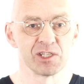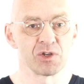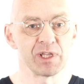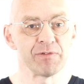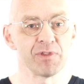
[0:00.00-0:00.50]

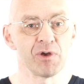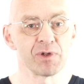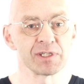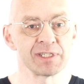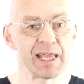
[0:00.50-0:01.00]
So even
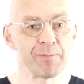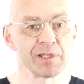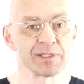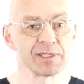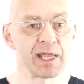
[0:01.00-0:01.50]
though the
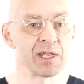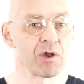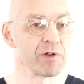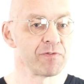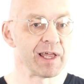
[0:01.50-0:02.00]
table is
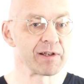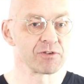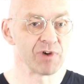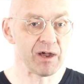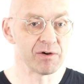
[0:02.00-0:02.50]
standing on a
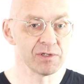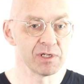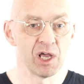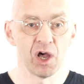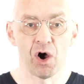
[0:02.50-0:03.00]
flat
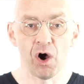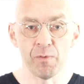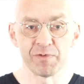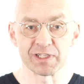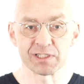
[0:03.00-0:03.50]
ground,
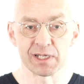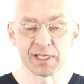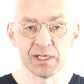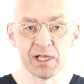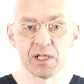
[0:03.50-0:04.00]

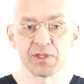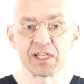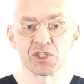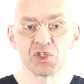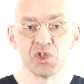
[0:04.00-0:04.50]
obviously
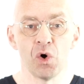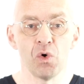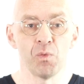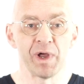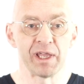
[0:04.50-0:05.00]
there's
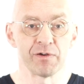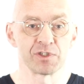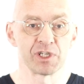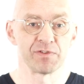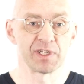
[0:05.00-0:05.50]
no way
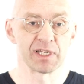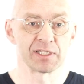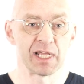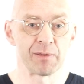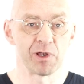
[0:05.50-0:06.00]
of shifting
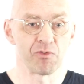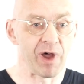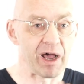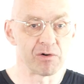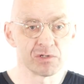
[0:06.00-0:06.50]
the table
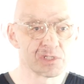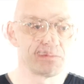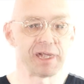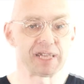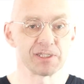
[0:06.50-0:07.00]
around
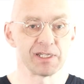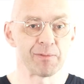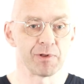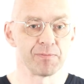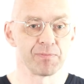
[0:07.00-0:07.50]
to make it
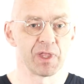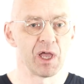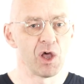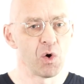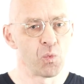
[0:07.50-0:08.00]
stable.
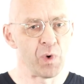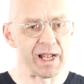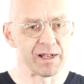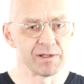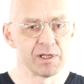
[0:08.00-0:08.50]

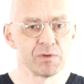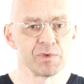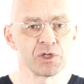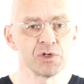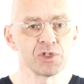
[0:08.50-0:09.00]
Well,
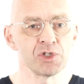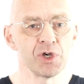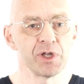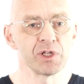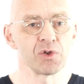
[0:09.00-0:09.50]
we could
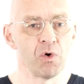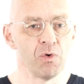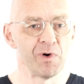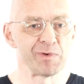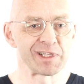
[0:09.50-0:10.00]
turn it
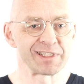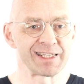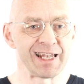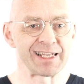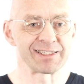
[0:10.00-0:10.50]
over with
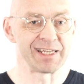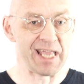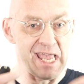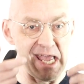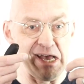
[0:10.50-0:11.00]
its legs in
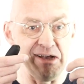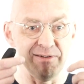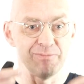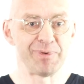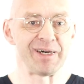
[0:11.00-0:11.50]
the
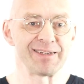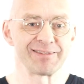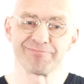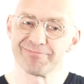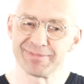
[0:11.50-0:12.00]
air,
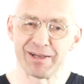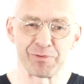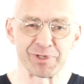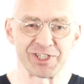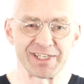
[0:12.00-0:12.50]
but that
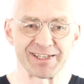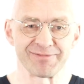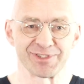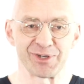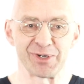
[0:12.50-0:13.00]
would be
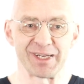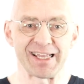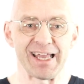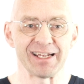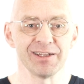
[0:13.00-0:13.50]
cheating. So
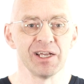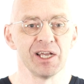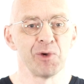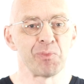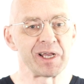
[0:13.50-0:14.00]
again,
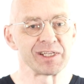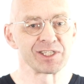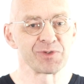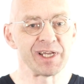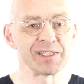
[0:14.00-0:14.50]
by a
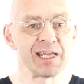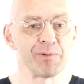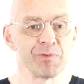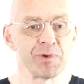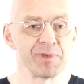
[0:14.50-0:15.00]
square
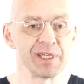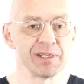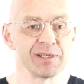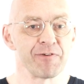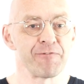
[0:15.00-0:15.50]
table we
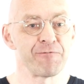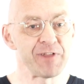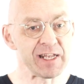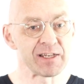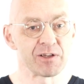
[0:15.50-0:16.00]
mean the
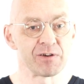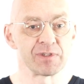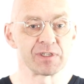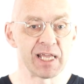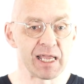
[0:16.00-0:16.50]
feet
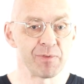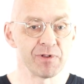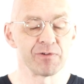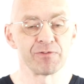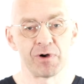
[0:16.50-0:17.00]
of the
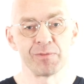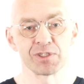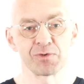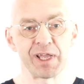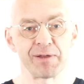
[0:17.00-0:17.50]
table form
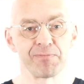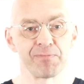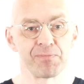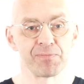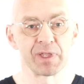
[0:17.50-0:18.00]
a square.
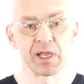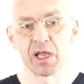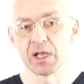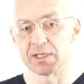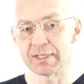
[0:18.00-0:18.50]

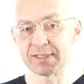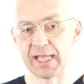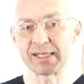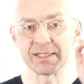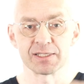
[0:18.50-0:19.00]

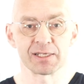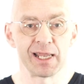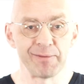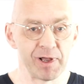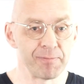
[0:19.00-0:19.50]
Second
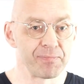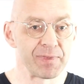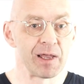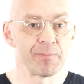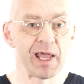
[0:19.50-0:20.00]
disclaimer.
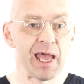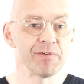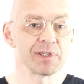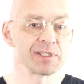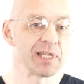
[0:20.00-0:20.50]
By
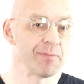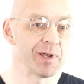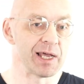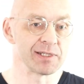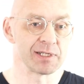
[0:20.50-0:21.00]
having
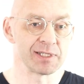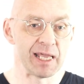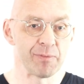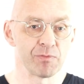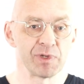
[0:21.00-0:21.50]
stabilized the
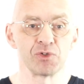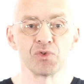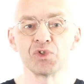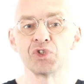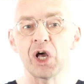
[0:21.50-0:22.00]
table, we
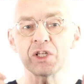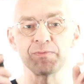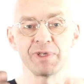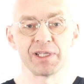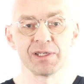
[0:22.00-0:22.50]
do
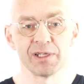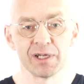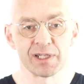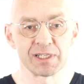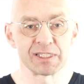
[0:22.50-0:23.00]
not mean
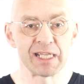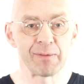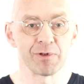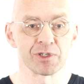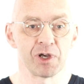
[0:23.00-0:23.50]
that the
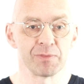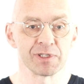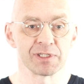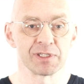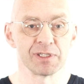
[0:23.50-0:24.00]
tabletop
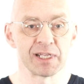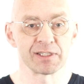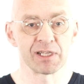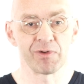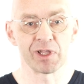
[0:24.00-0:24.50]
is
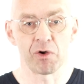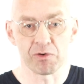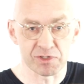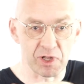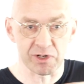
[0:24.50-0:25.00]
necessarily
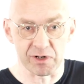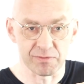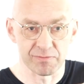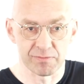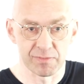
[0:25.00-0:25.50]
horizontal.